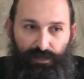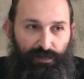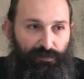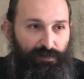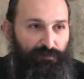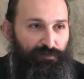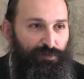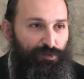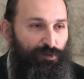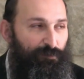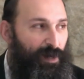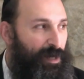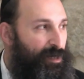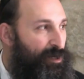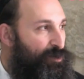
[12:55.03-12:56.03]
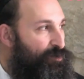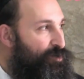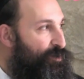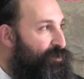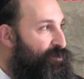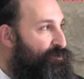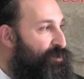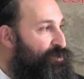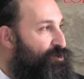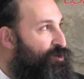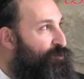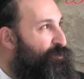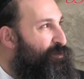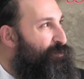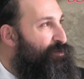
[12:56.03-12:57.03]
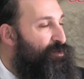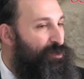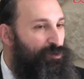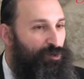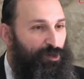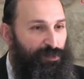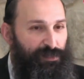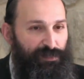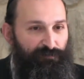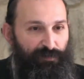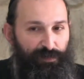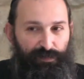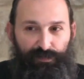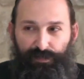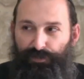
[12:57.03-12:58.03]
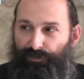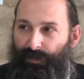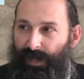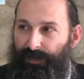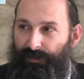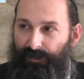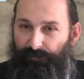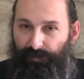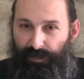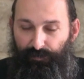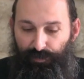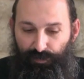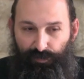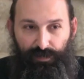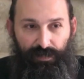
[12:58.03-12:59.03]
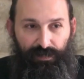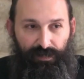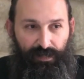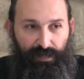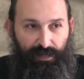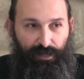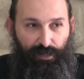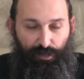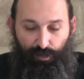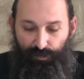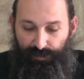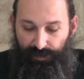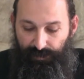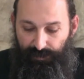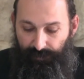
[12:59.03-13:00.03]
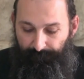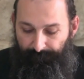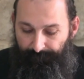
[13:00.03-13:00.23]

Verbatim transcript: If you don't mind, I know you want the window open, but the noise is very distracting. Maybe you can close it.